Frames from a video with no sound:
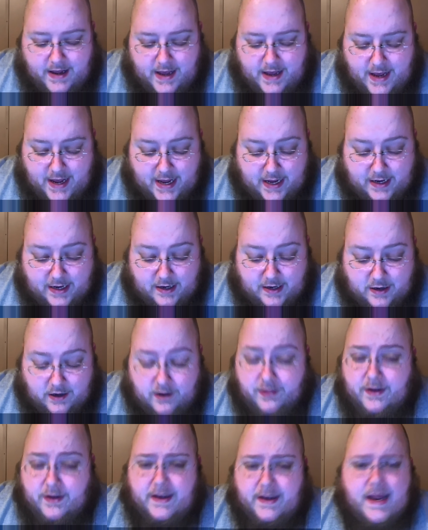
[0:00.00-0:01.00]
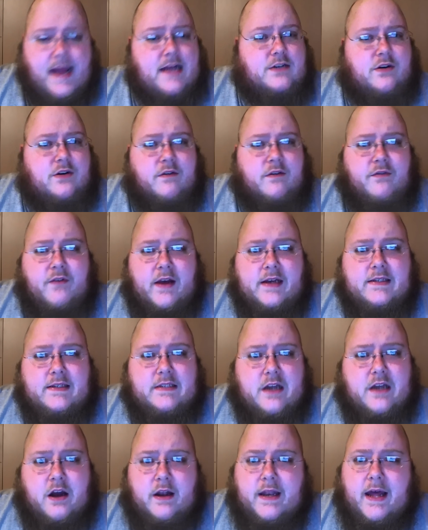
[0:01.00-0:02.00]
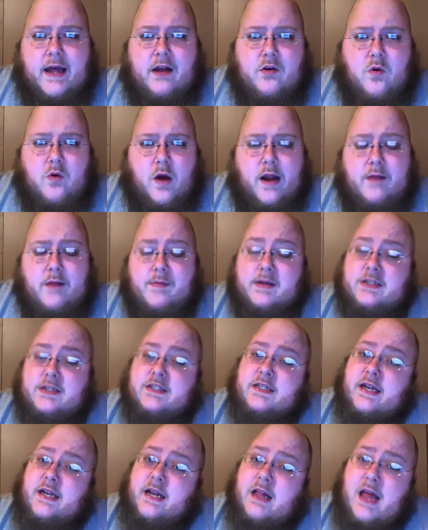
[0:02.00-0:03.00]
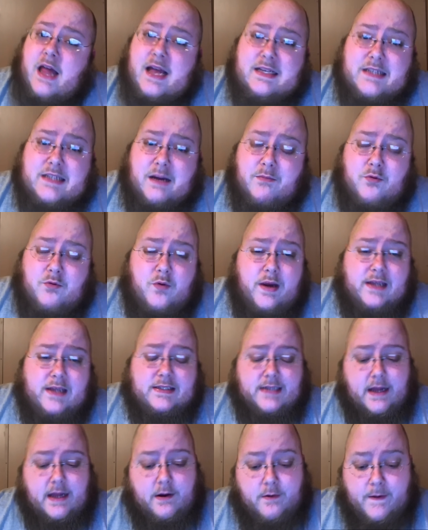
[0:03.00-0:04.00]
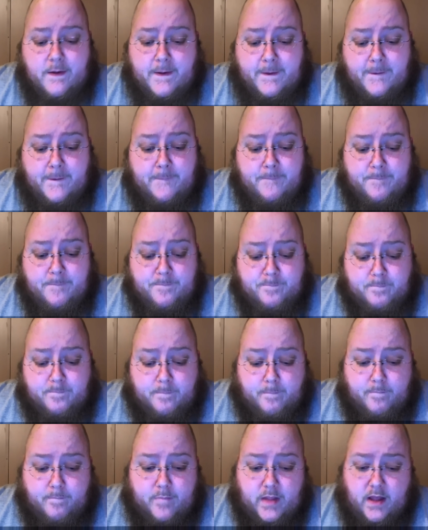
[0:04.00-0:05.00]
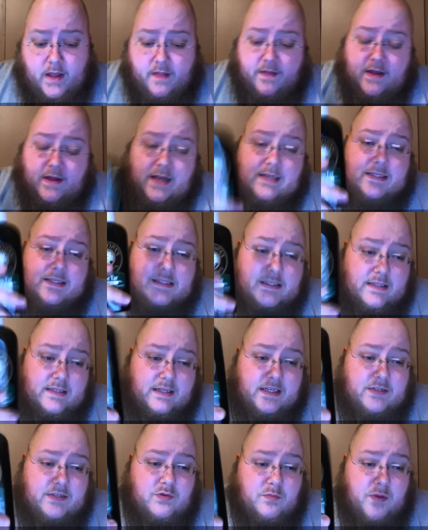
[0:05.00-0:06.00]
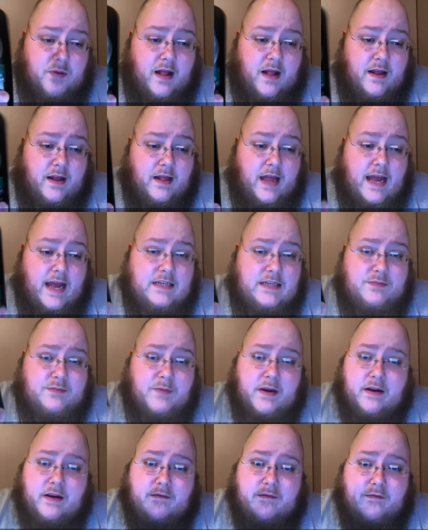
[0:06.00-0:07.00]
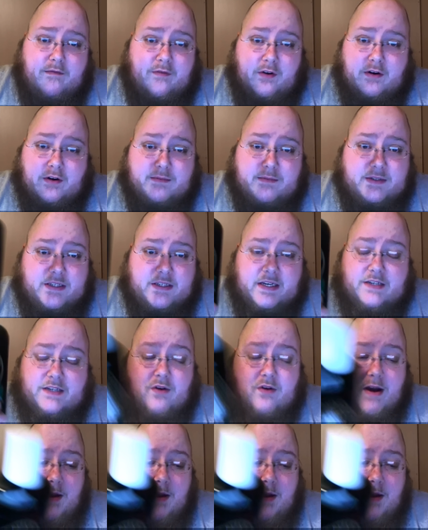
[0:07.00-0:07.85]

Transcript: and uh, the dandruff has cut down quite a bit just in the last couple of weeks. Now, this this will probably last me for six or